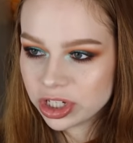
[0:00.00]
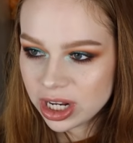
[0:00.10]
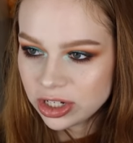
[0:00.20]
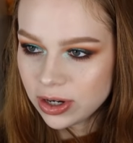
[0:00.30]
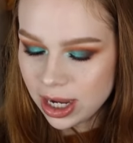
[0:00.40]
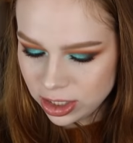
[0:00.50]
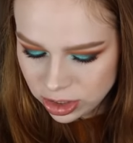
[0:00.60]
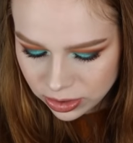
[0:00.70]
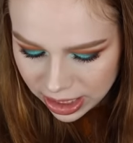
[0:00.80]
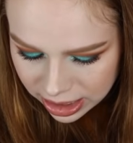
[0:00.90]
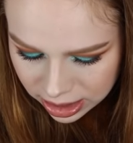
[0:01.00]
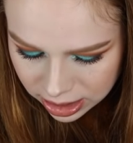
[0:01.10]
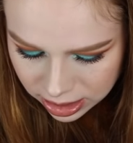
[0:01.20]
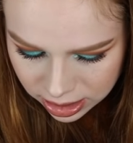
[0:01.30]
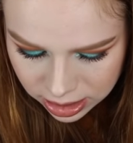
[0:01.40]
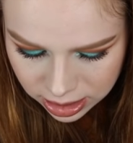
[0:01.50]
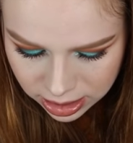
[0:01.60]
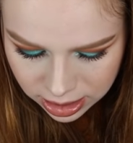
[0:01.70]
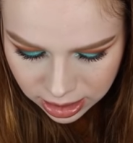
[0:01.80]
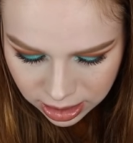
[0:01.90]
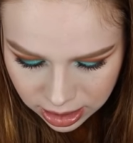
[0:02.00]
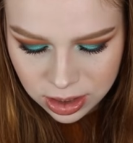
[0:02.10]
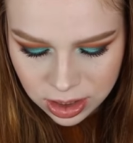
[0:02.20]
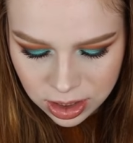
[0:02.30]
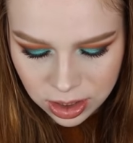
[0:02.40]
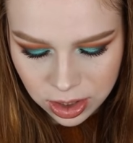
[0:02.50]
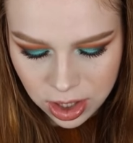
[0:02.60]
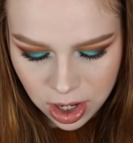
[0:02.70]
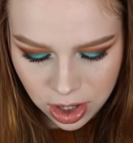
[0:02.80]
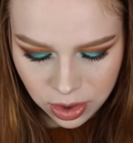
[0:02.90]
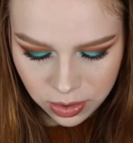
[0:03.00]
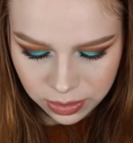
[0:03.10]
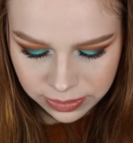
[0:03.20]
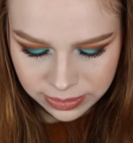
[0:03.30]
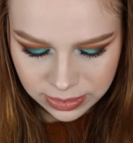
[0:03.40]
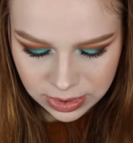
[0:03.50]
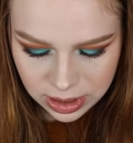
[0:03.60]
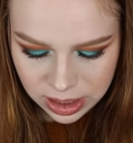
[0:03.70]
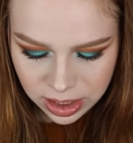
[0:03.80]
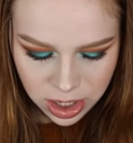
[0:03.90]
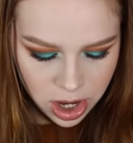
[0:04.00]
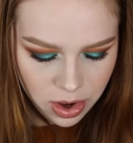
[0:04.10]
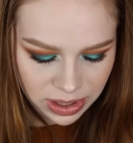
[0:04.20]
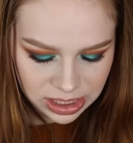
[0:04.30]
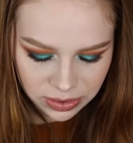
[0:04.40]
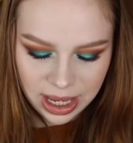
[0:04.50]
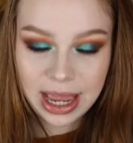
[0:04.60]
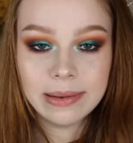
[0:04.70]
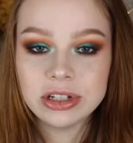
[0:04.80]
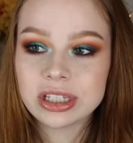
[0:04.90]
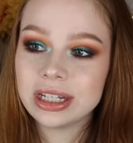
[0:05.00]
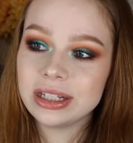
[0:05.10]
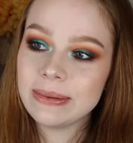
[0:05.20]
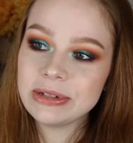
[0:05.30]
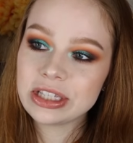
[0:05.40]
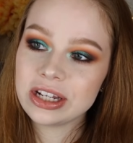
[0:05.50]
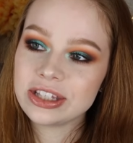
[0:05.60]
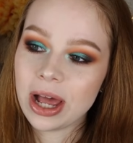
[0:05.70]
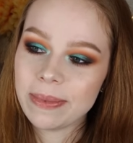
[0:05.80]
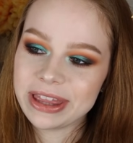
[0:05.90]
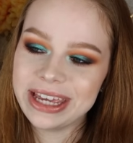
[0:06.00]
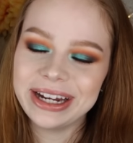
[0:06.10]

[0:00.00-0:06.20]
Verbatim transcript: Or should I try and do like... No no, it's okay. I'm just gonna I'm just gonna stop it